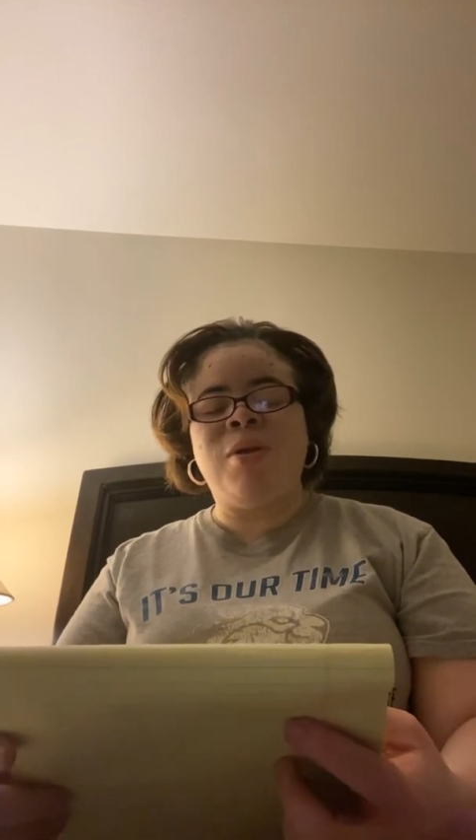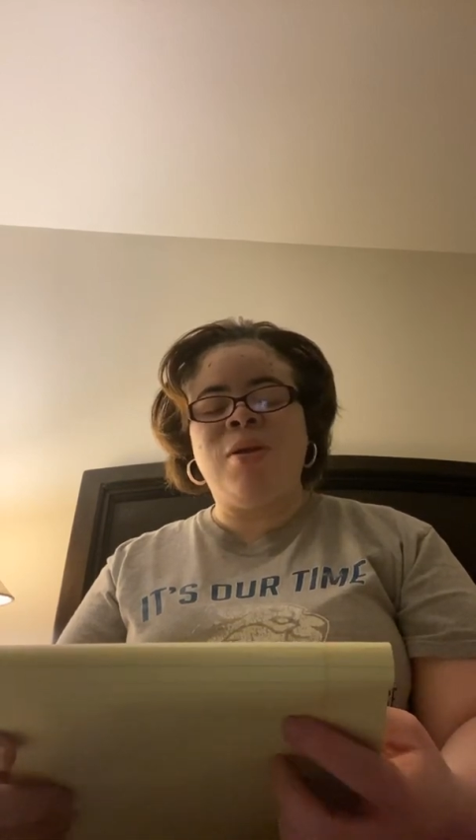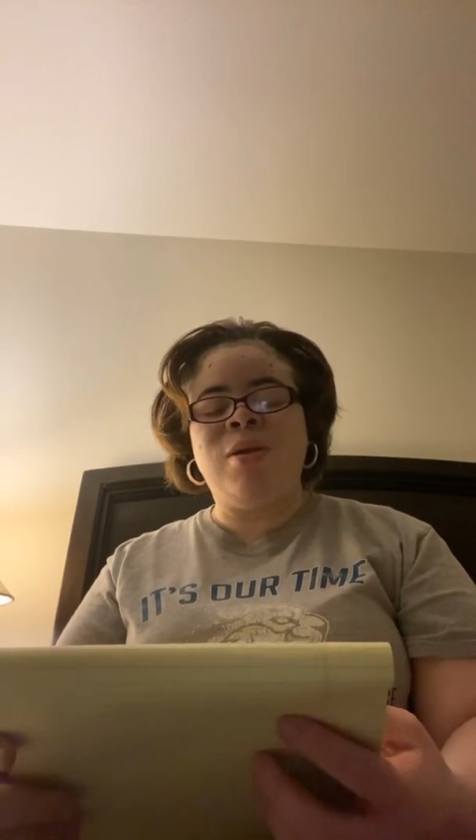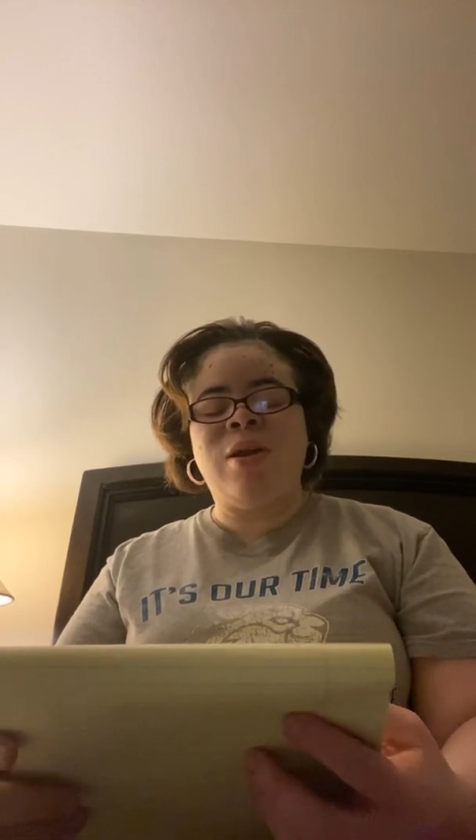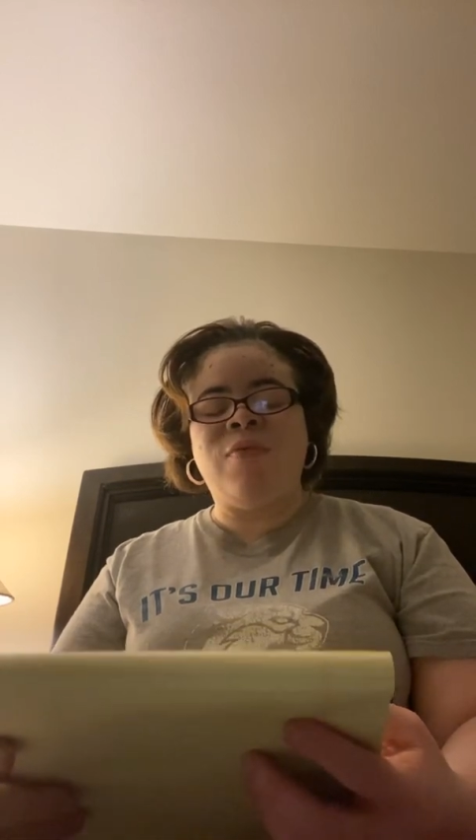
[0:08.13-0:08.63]

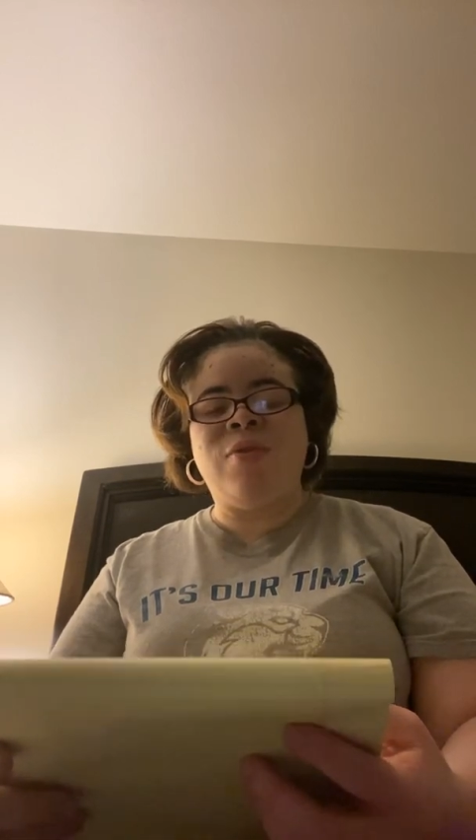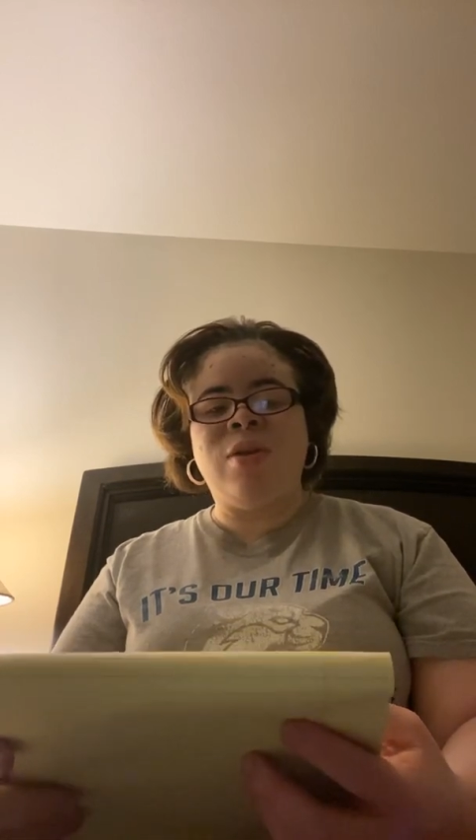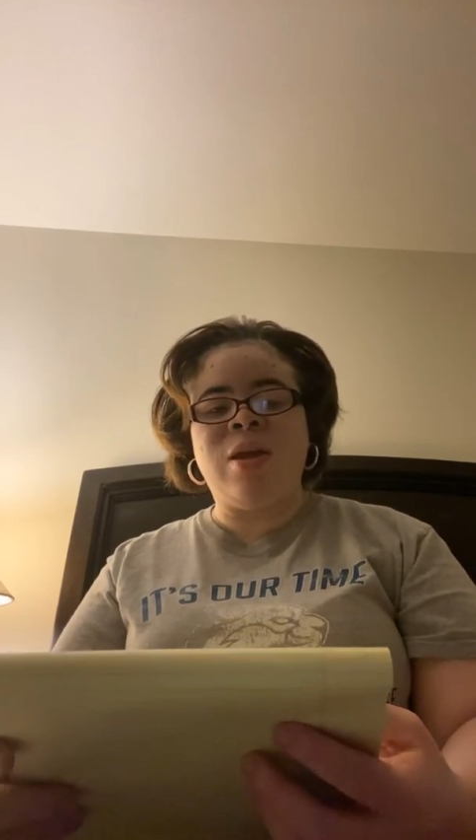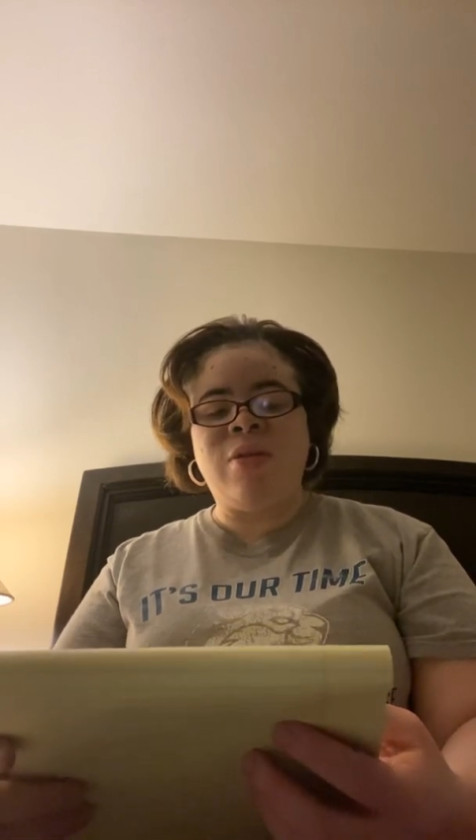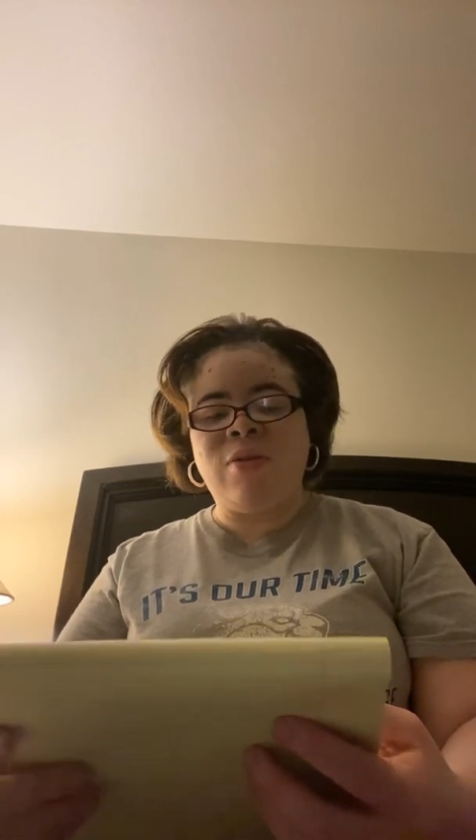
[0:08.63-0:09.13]
but
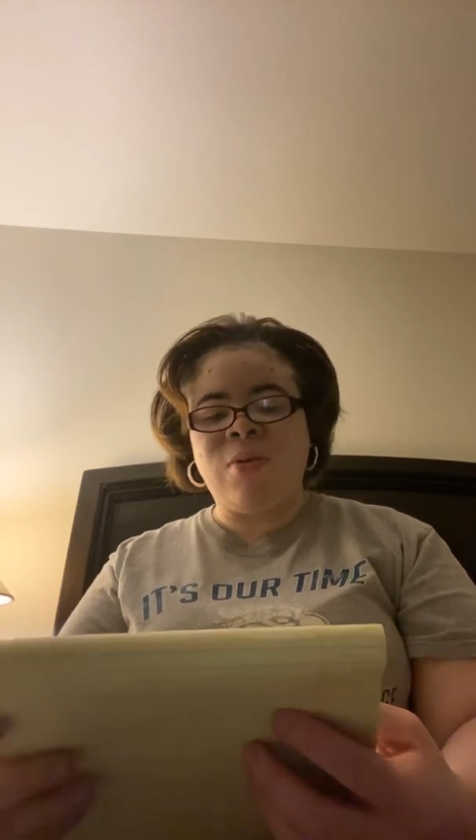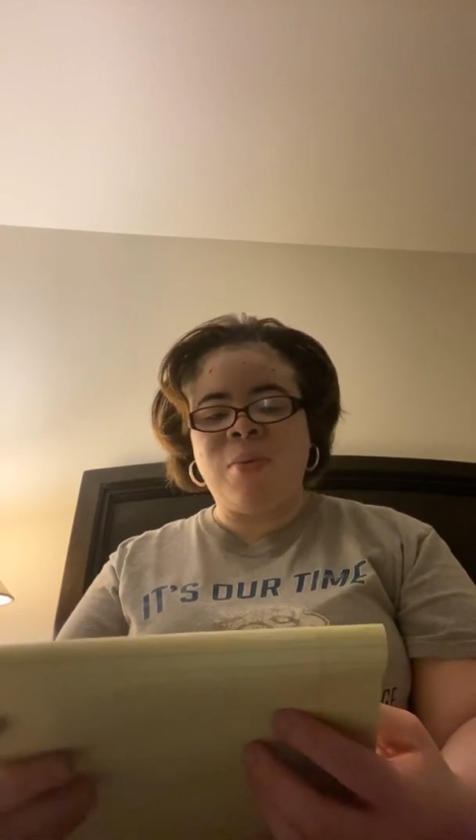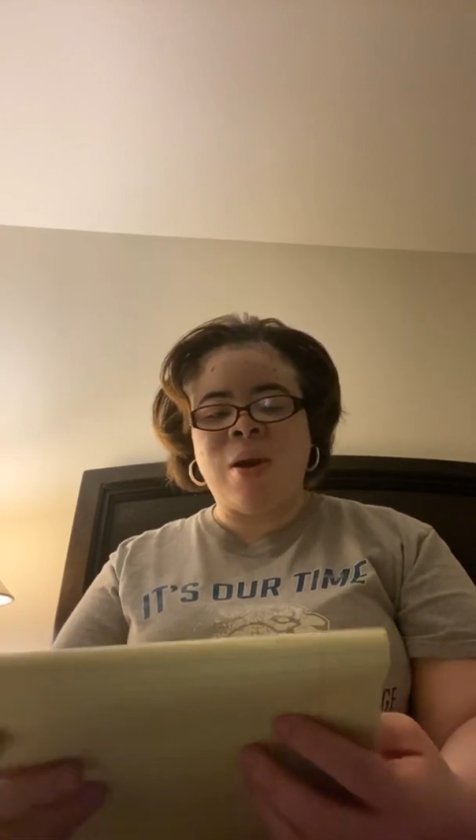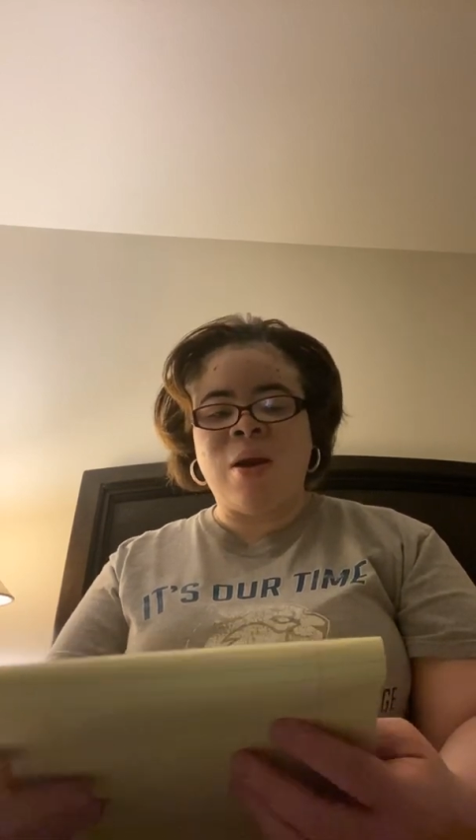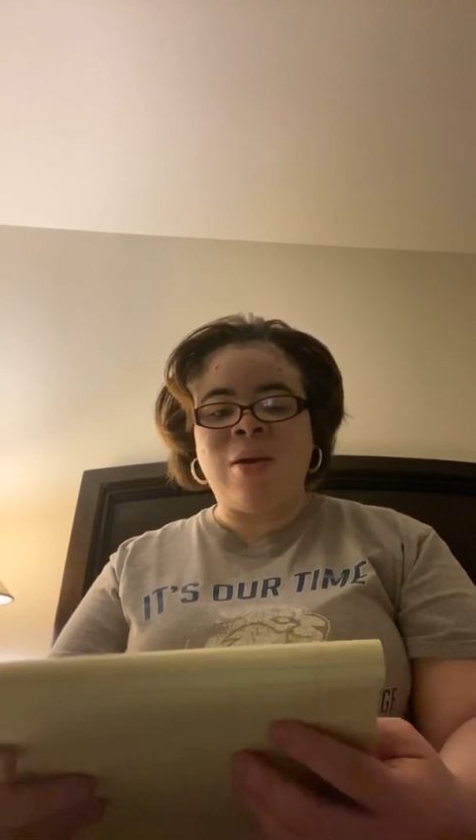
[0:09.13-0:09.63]
nevertheless, here
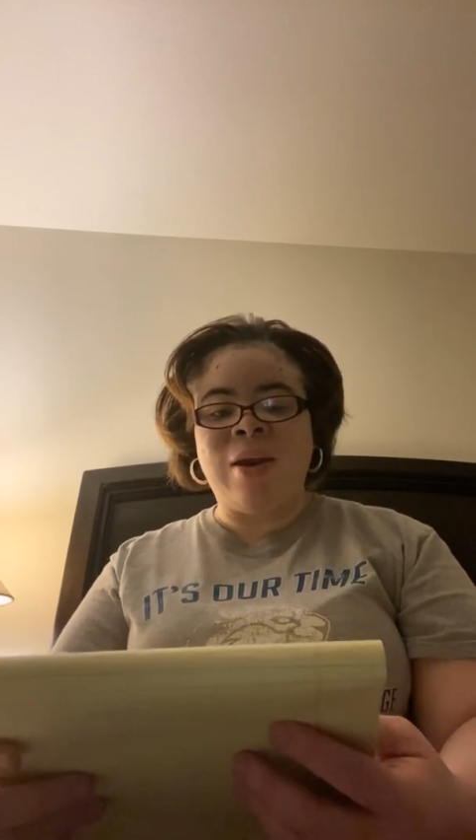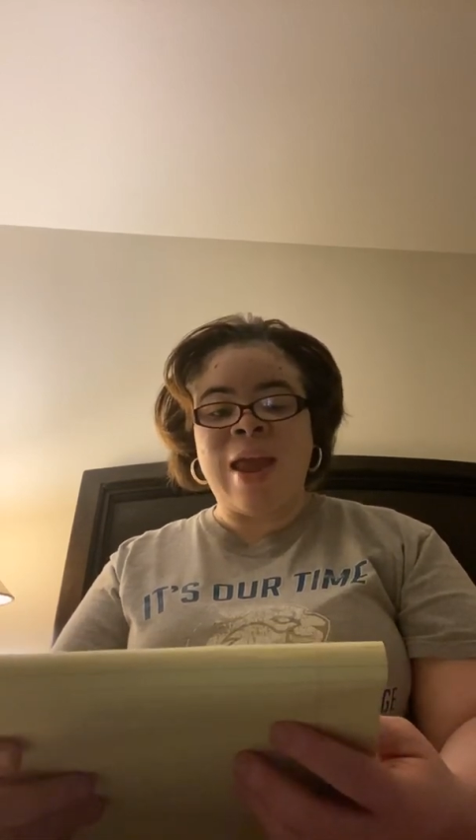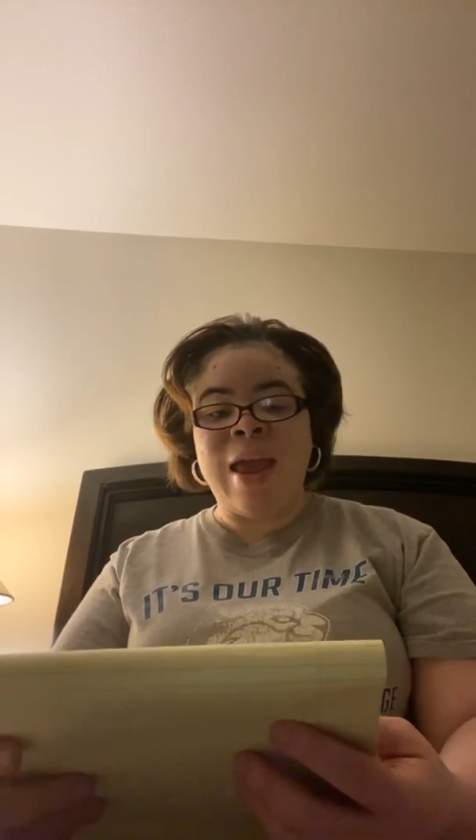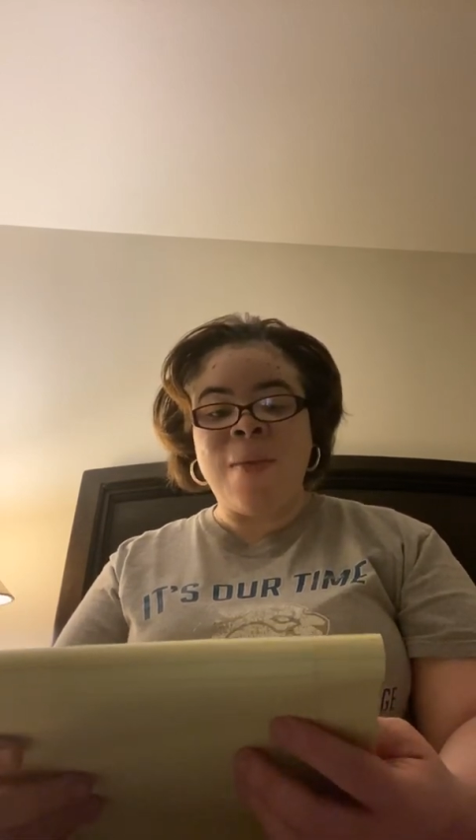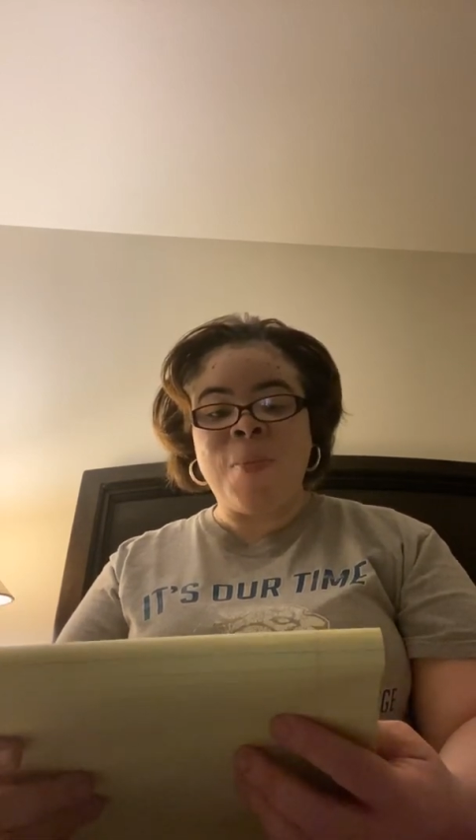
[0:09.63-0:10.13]
we are
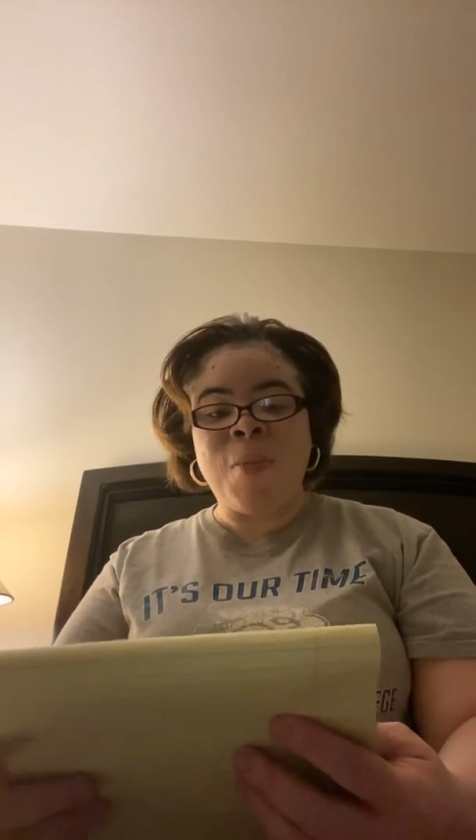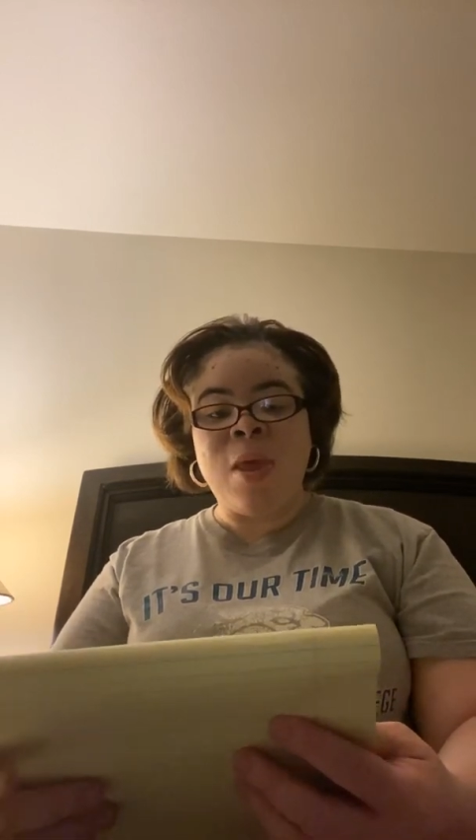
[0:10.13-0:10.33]
today.